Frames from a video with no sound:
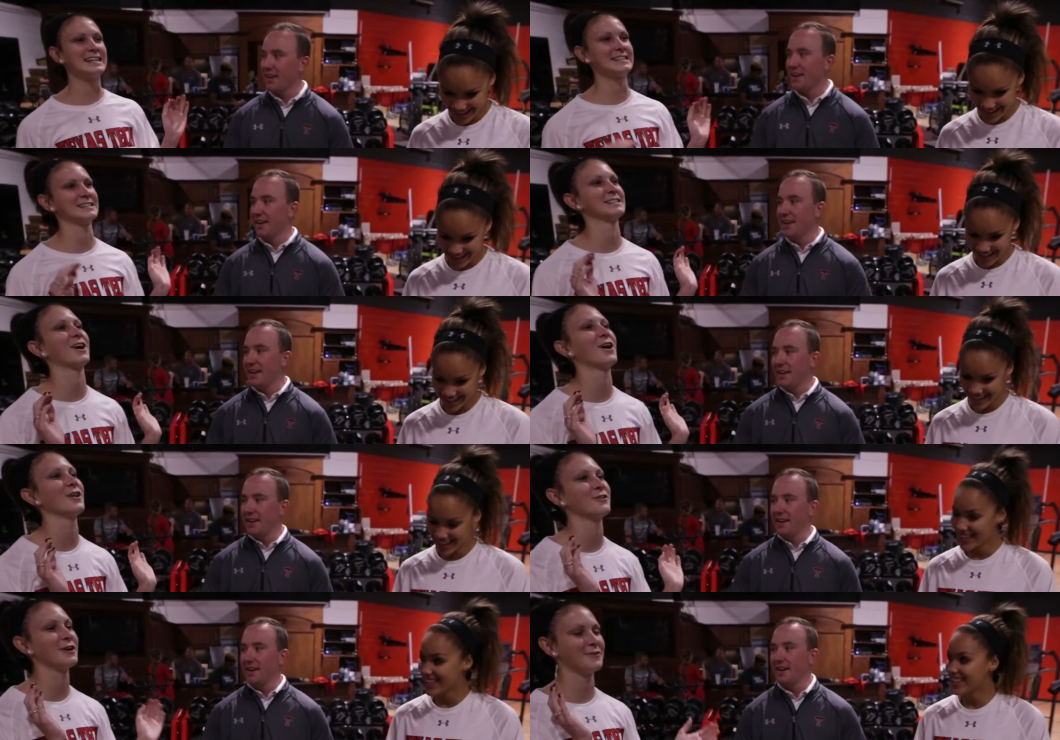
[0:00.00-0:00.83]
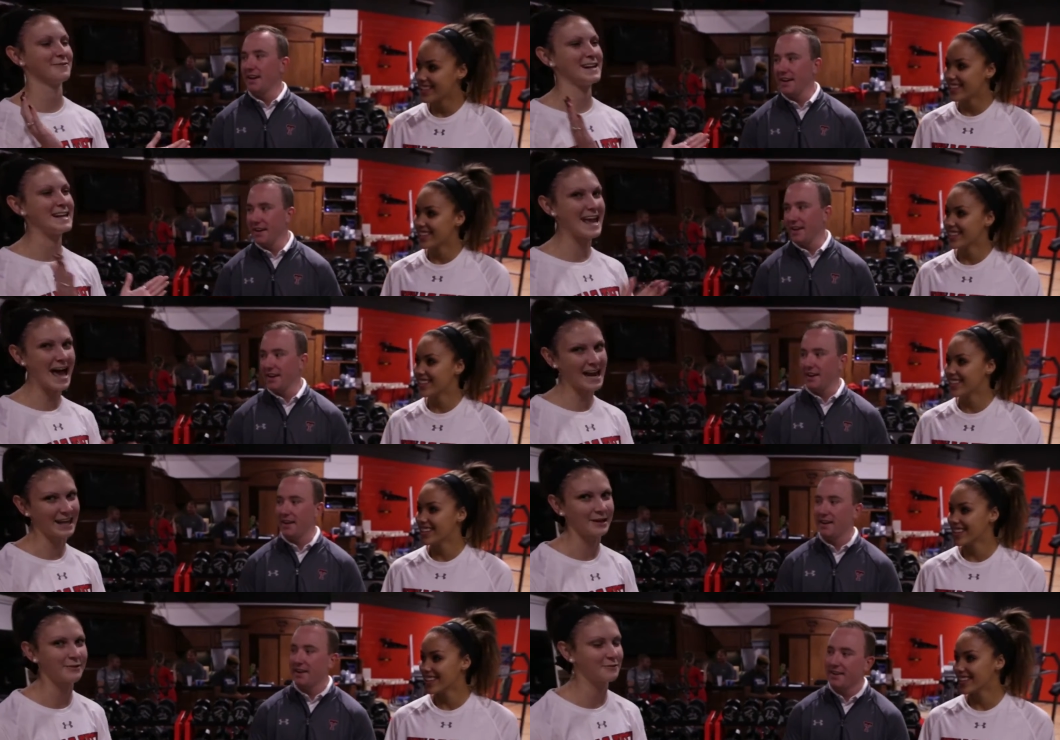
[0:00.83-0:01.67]
Speaker 1: is a Colorado
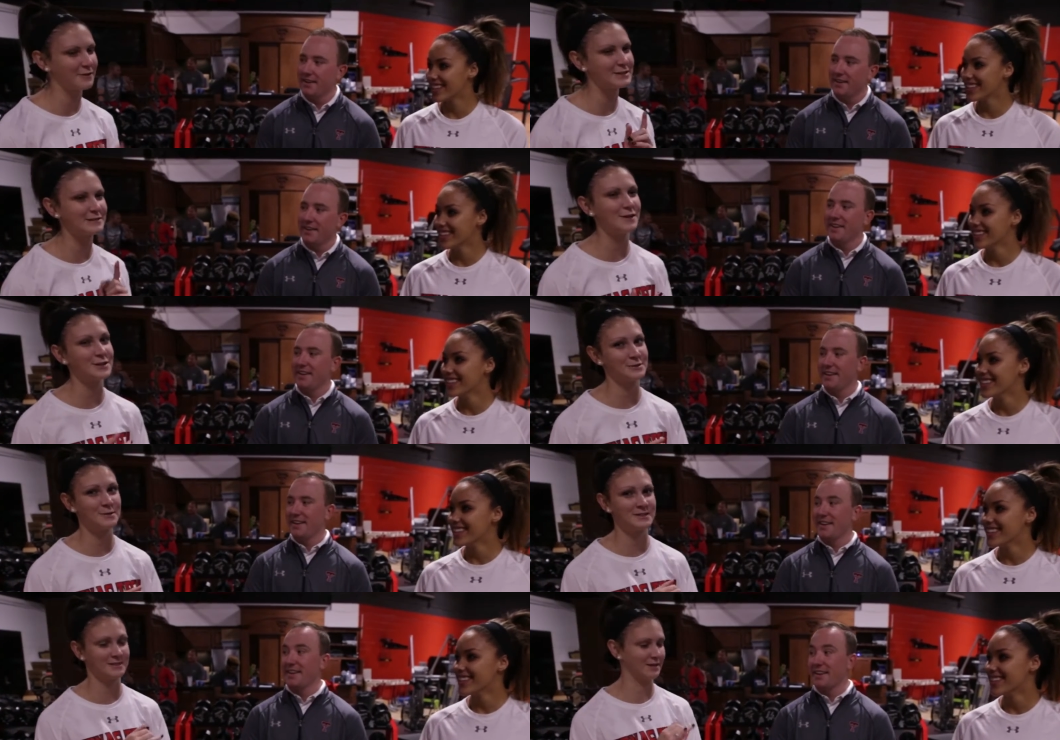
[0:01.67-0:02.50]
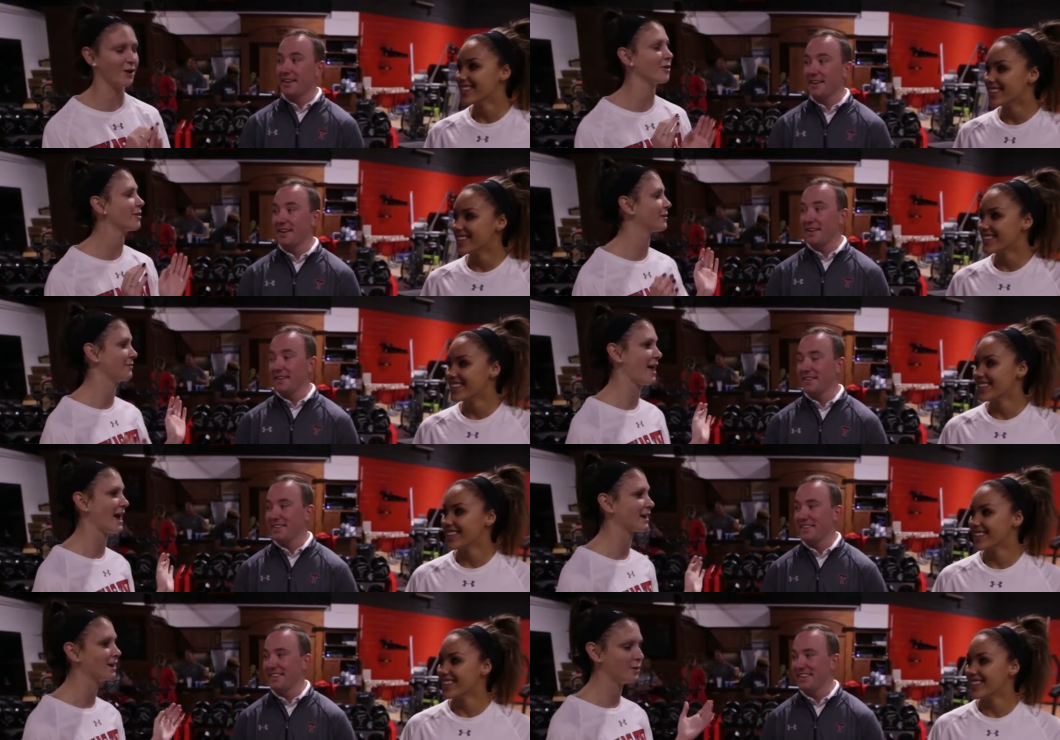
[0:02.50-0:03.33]
fanatic. First of all, she wears Colorado flag
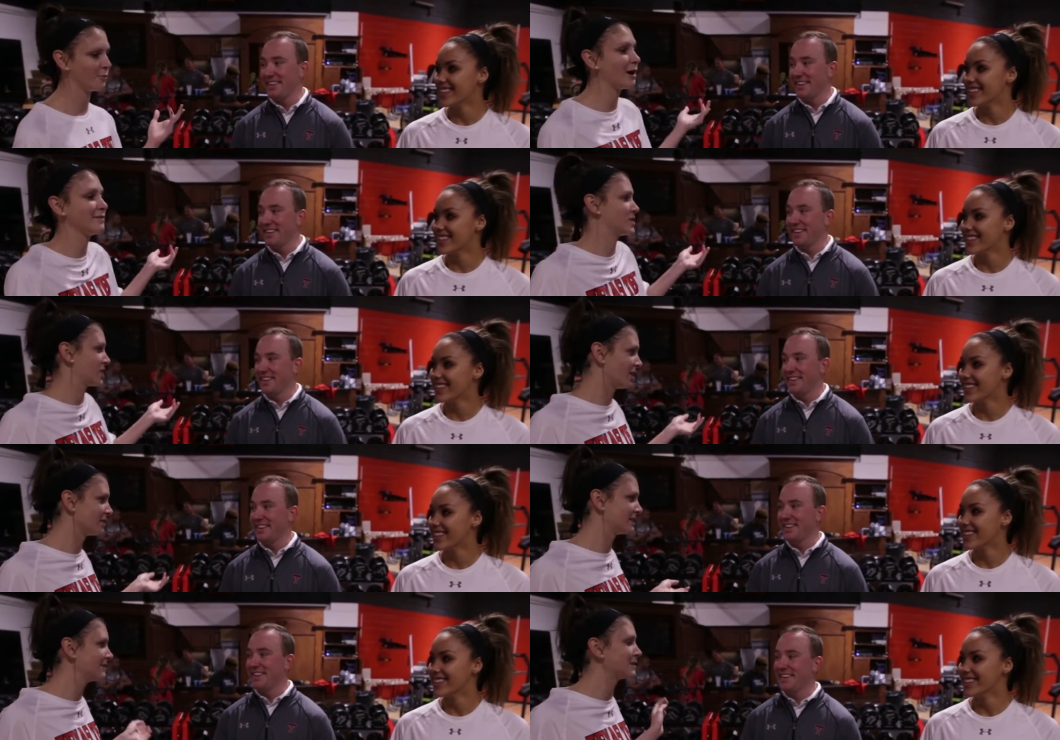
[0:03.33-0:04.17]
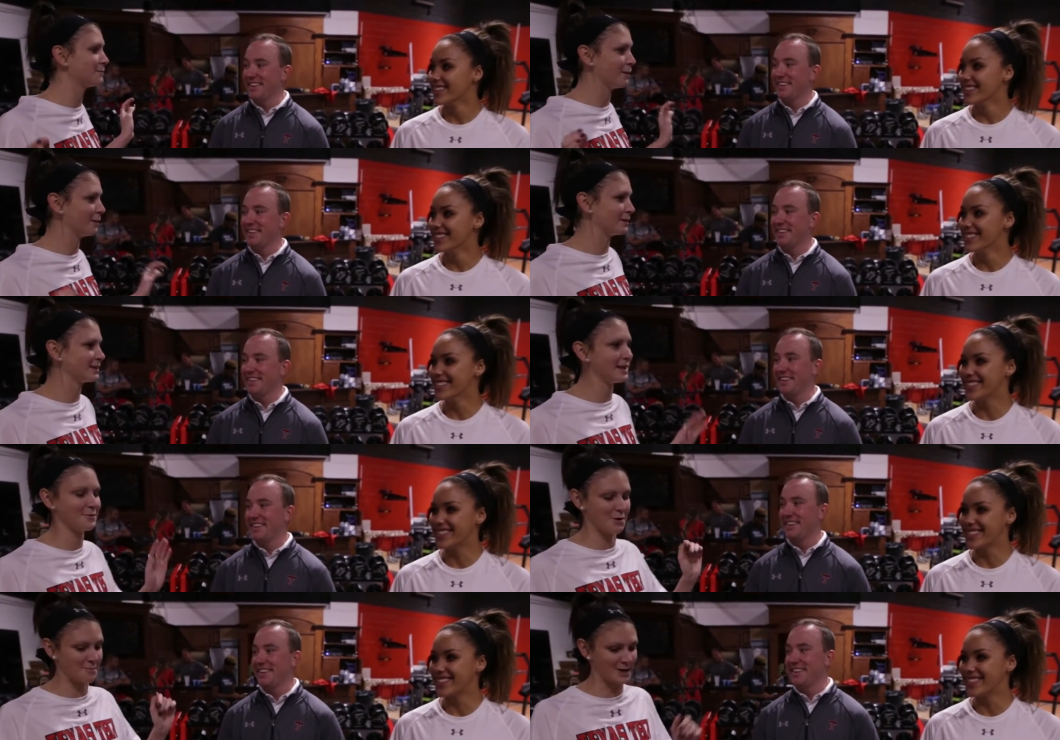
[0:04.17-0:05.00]
wherever she goes, even in public, in
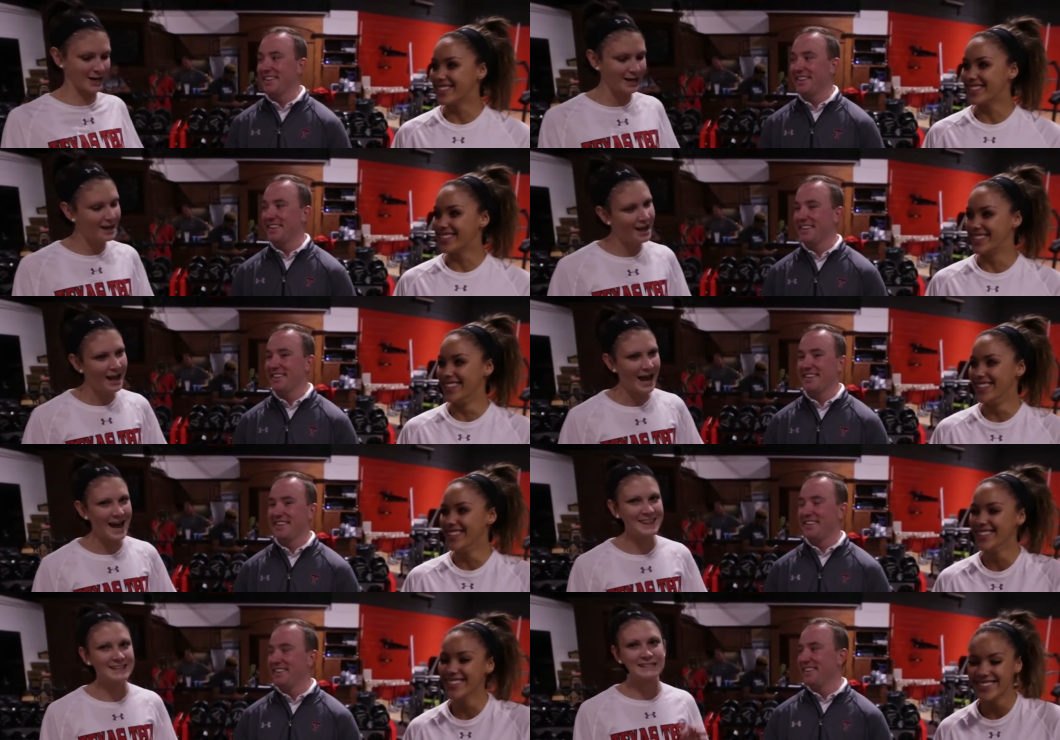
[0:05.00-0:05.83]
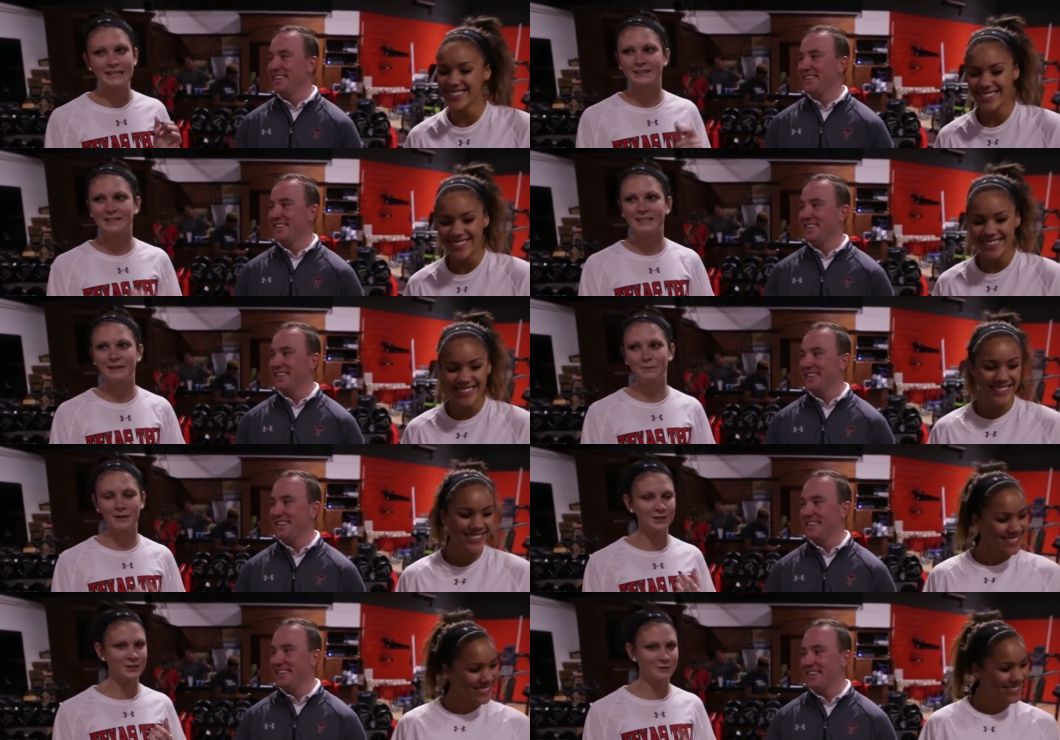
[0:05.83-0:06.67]
Walmart. And then secondly,
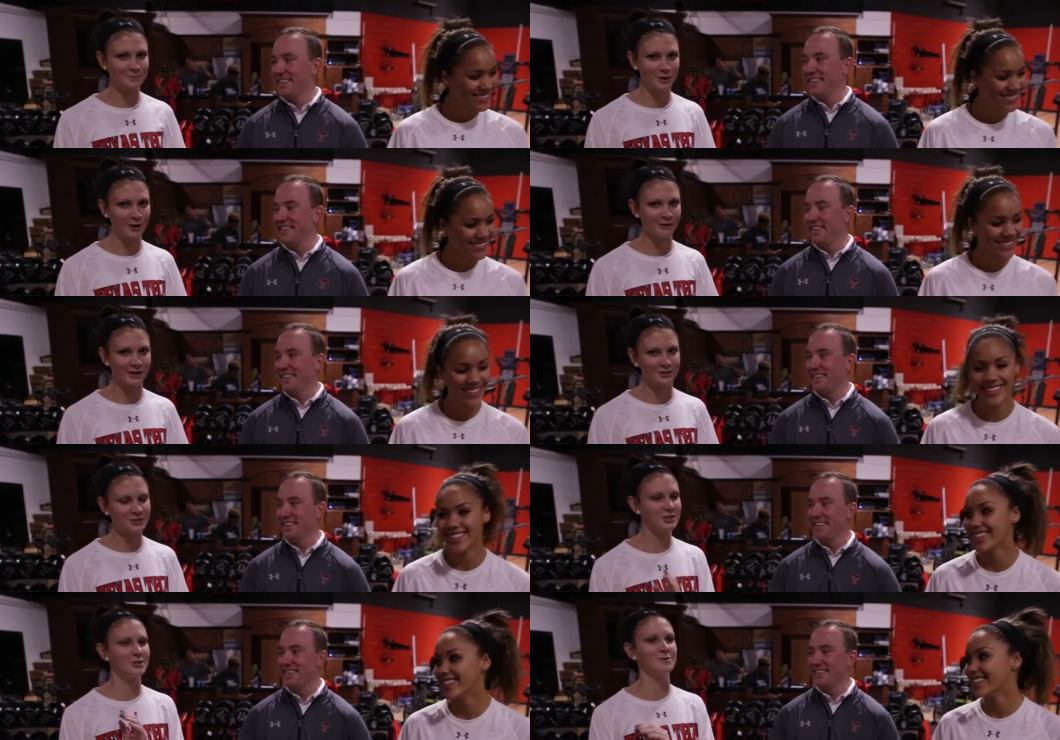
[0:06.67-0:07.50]
because she's from Colorado, she knew